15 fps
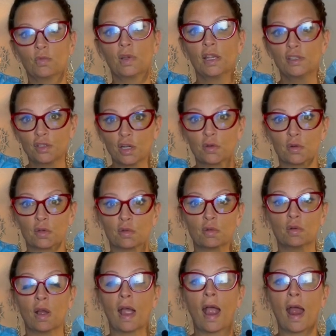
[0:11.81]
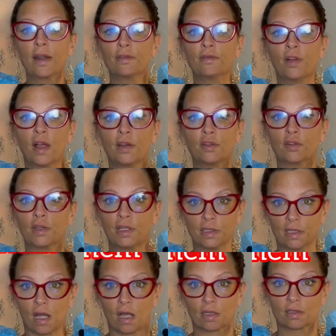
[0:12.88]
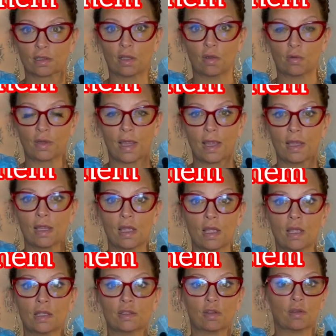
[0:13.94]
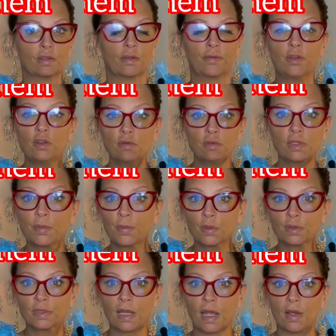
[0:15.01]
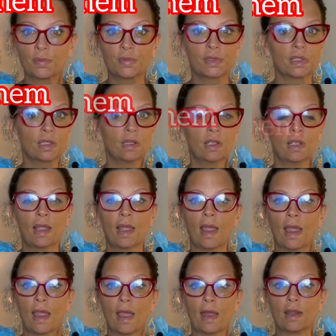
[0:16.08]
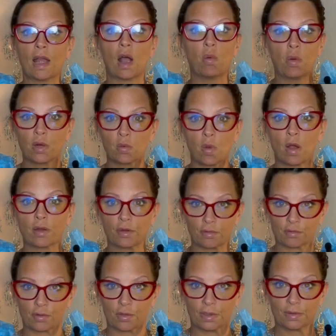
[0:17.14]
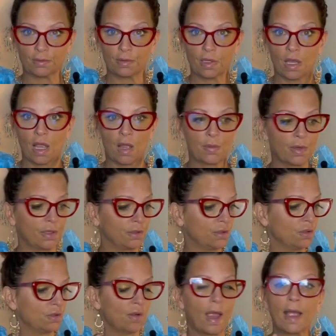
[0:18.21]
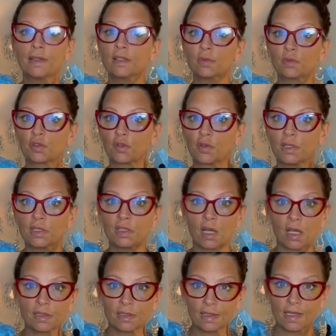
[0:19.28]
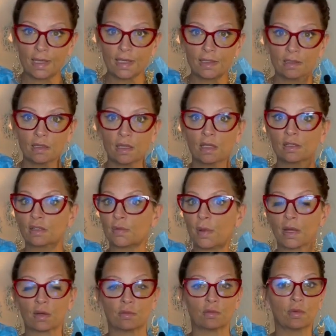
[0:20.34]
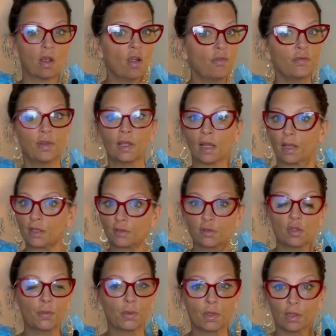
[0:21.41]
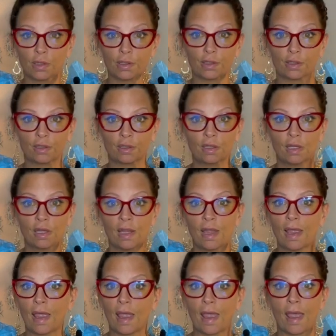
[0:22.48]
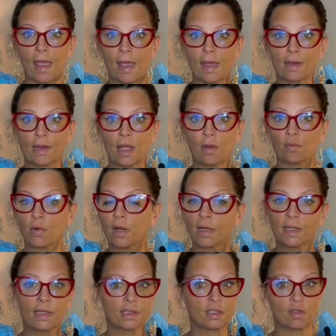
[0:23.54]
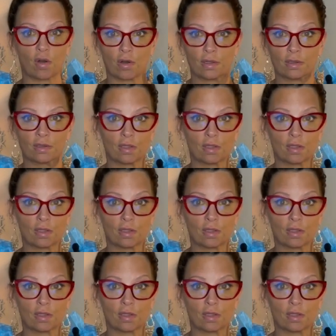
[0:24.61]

In general, how to find your e-docs, okay? So it's a few simple steps, and I want to walk you through it. I'm going to do add some screenshots in to make it hopefully like super clear, and I'm ready to get started.